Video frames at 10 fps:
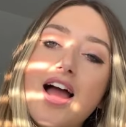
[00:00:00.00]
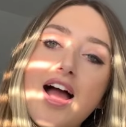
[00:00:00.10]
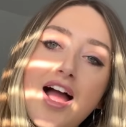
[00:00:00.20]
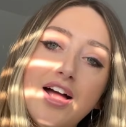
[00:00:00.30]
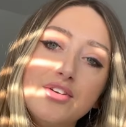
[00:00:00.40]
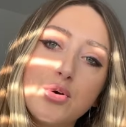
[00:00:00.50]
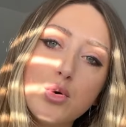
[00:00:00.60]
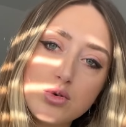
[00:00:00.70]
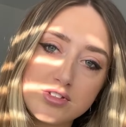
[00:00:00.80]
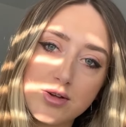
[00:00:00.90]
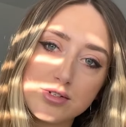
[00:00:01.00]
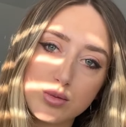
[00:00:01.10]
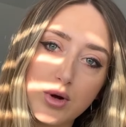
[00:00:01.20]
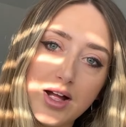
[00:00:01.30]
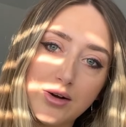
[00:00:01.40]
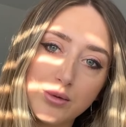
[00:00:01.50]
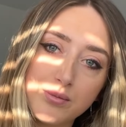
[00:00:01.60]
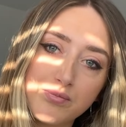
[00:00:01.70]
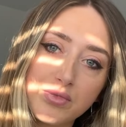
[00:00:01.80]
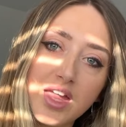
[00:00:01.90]
And also as well,
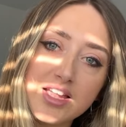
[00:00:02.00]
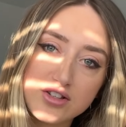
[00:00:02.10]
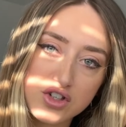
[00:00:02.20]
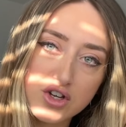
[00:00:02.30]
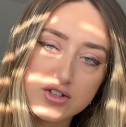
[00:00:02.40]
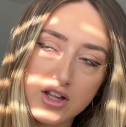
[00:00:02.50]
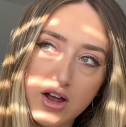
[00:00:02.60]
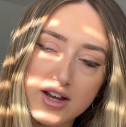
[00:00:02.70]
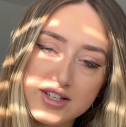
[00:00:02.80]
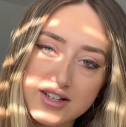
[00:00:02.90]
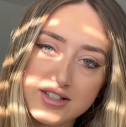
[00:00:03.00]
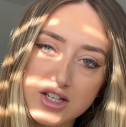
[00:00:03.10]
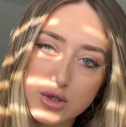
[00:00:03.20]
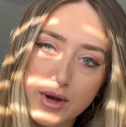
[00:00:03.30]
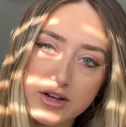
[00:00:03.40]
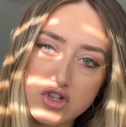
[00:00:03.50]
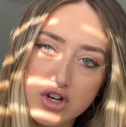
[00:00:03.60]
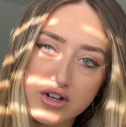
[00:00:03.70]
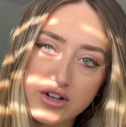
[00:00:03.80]
excuse the lighting situation.